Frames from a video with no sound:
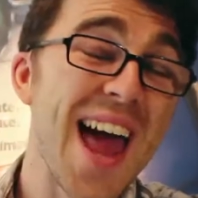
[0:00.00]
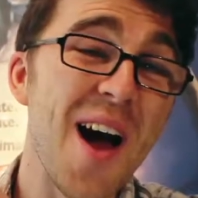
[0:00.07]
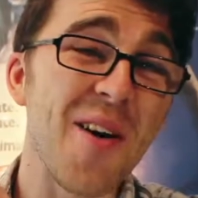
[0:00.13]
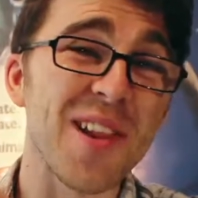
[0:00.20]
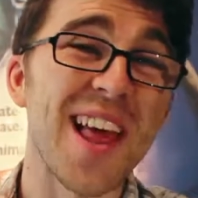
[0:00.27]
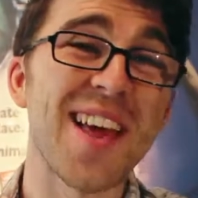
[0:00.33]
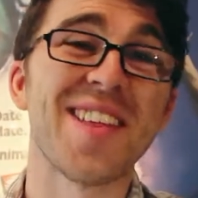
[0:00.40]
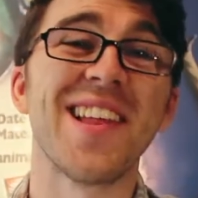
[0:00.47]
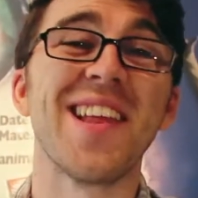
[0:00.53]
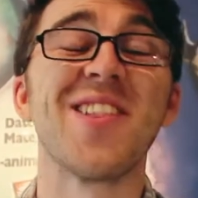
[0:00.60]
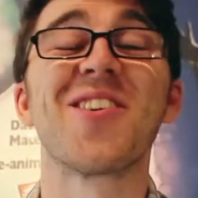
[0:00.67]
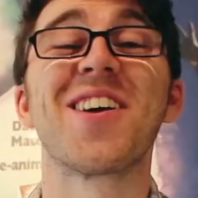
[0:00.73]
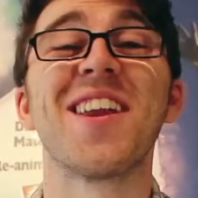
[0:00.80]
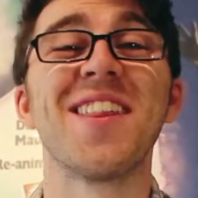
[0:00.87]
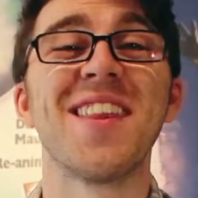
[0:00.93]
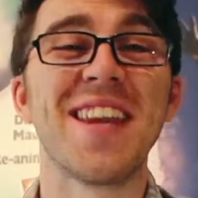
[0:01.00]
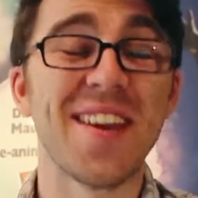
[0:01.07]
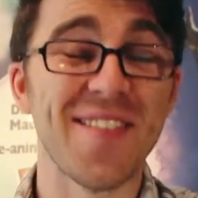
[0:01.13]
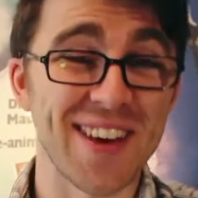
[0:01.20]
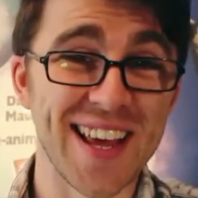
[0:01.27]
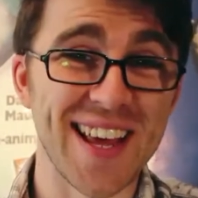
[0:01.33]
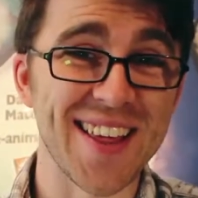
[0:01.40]
Now lastly, looking at the
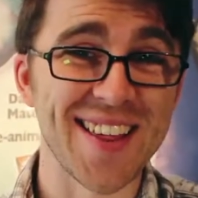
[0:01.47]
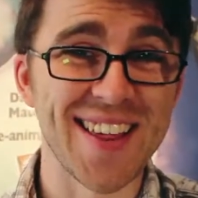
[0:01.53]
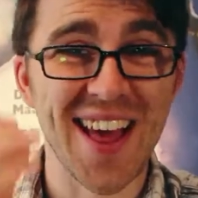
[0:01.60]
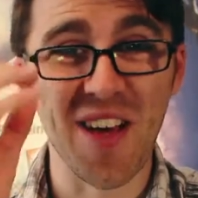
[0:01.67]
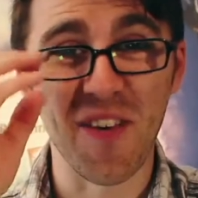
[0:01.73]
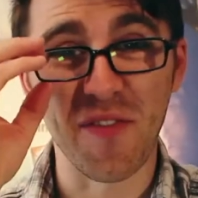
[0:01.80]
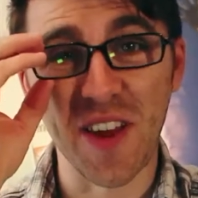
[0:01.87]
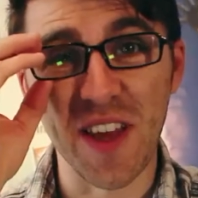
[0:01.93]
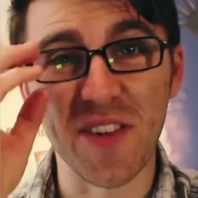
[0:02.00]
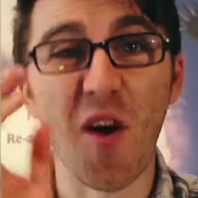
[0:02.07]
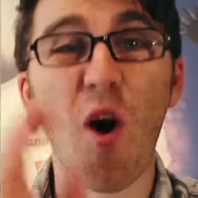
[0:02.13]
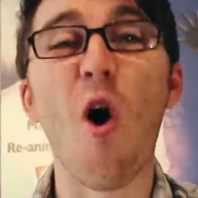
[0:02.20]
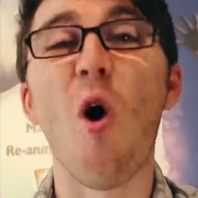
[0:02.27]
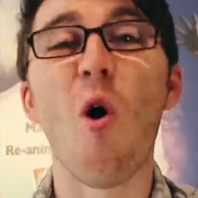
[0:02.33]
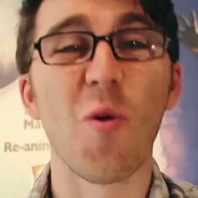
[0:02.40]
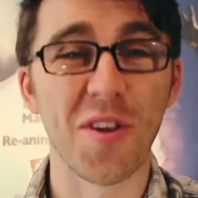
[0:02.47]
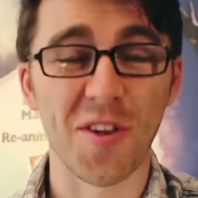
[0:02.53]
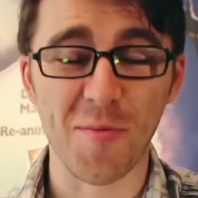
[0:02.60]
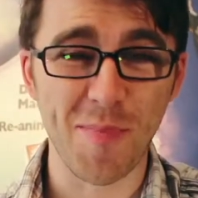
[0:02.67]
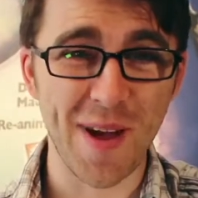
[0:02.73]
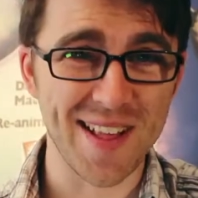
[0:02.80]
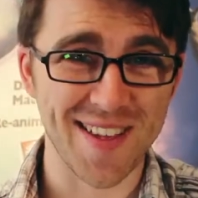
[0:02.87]
DVD itself, it's always
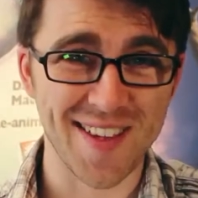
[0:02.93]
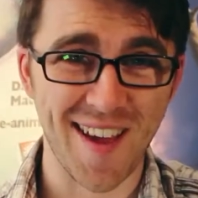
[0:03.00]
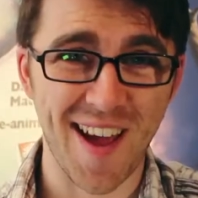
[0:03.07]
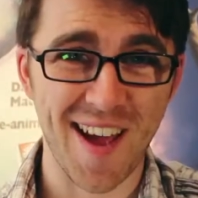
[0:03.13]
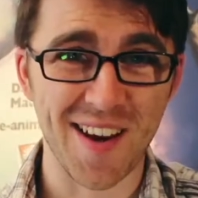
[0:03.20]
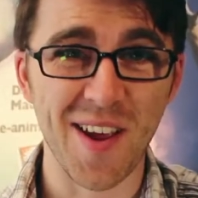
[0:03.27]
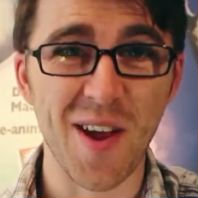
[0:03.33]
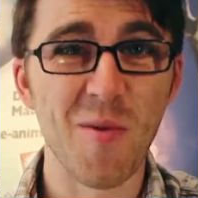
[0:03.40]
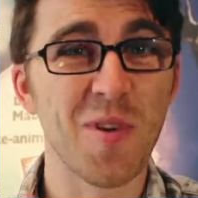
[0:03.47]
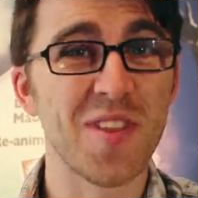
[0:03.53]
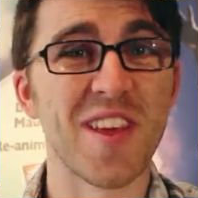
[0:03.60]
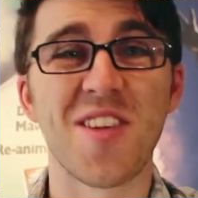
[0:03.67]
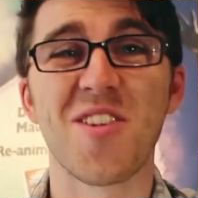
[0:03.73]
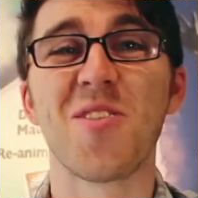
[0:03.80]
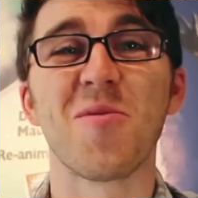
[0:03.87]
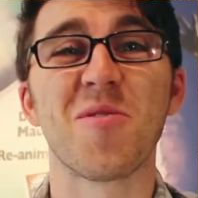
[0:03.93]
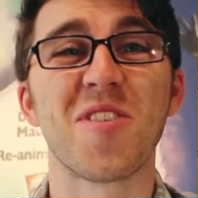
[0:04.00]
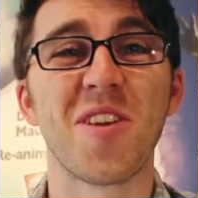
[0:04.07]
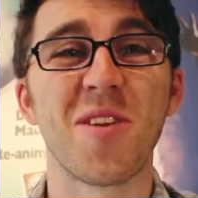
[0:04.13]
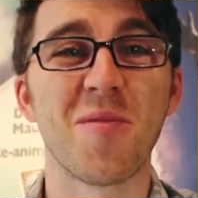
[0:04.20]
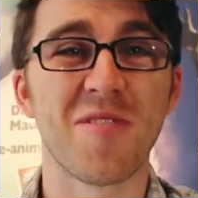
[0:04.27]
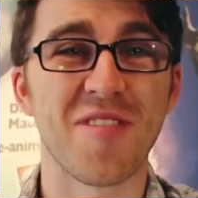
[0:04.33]
a bad sign when they choose
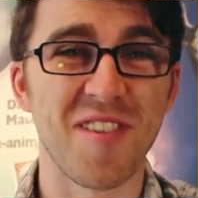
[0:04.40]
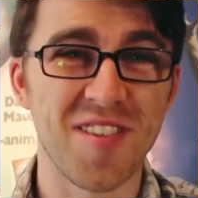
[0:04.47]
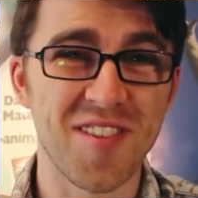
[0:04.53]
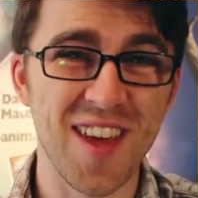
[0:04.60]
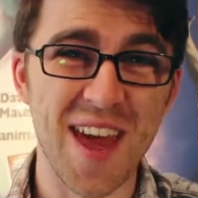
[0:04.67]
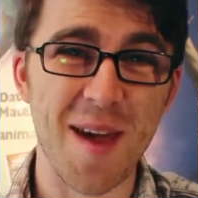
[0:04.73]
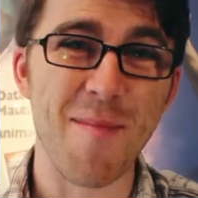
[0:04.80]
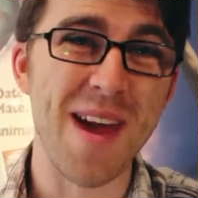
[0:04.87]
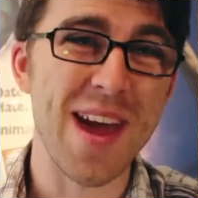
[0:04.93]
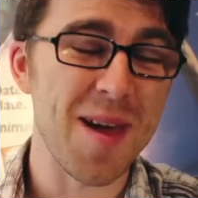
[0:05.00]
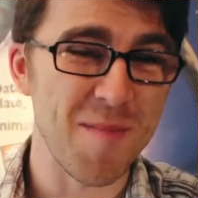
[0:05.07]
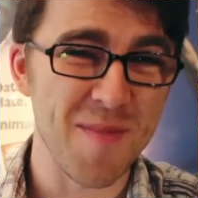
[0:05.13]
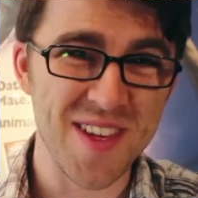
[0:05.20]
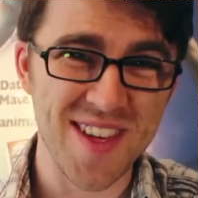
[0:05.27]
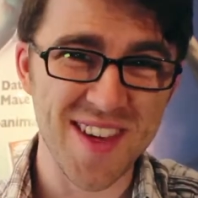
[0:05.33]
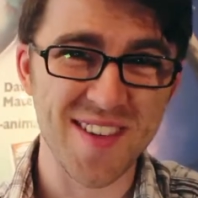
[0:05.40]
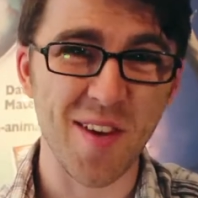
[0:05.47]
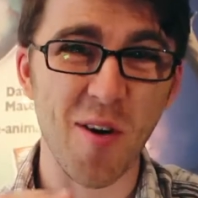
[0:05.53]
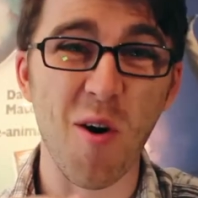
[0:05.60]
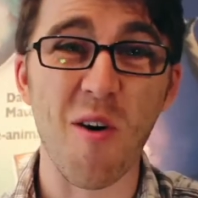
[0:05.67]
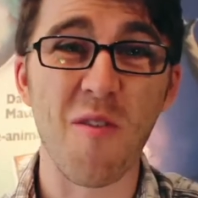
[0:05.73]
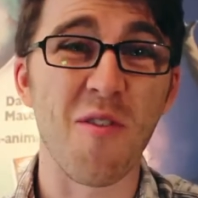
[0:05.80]
to use the same
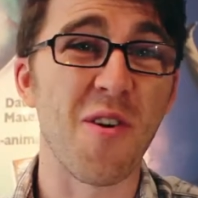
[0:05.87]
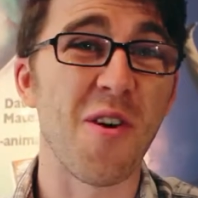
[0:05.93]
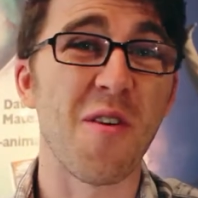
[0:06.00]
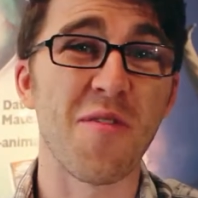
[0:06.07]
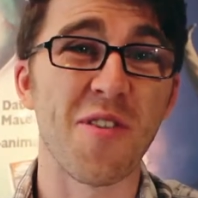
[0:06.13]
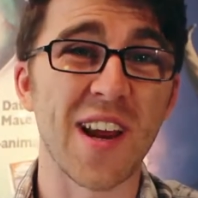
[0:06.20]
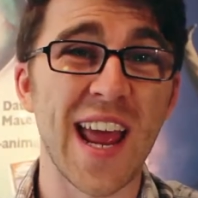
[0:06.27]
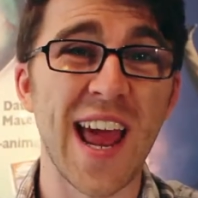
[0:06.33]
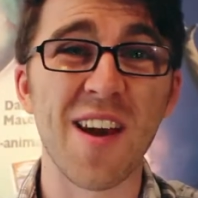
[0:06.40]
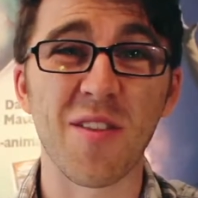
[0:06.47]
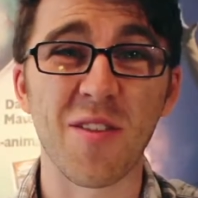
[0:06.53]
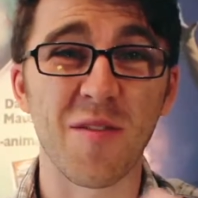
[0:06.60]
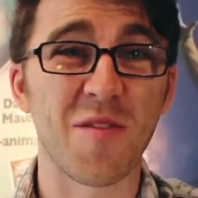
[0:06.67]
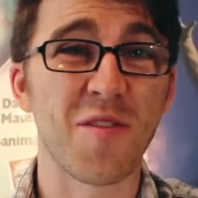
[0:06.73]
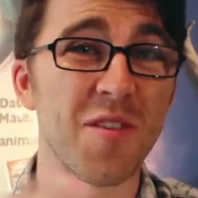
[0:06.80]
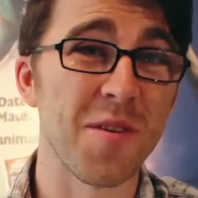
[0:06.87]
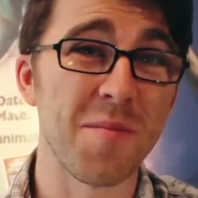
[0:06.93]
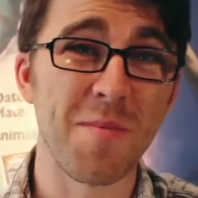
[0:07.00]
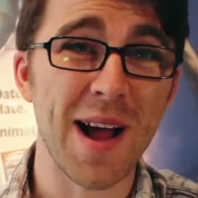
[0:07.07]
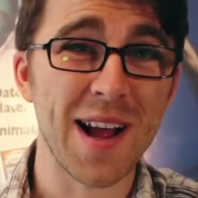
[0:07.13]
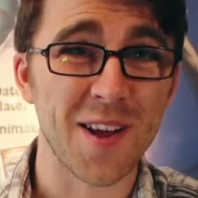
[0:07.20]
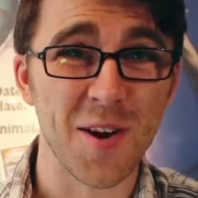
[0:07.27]
images over and over again on the front
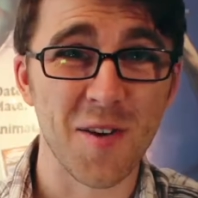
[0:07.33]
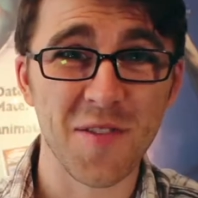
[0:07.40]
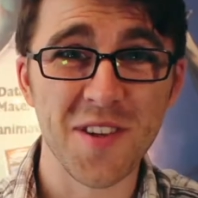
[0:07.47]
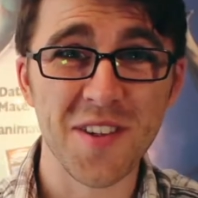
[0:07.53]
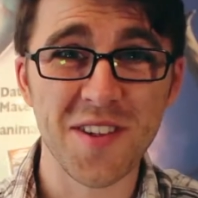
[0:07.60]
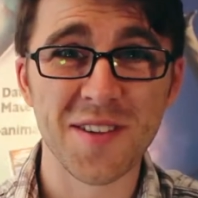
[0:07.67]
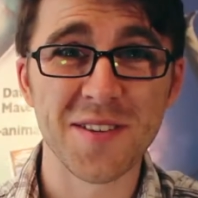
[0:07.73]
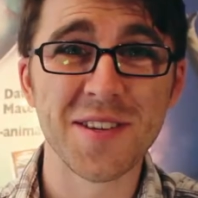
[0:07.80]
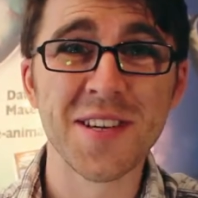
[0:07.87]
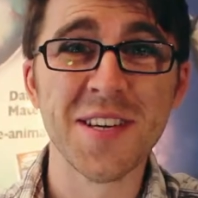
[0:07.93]
and back covers.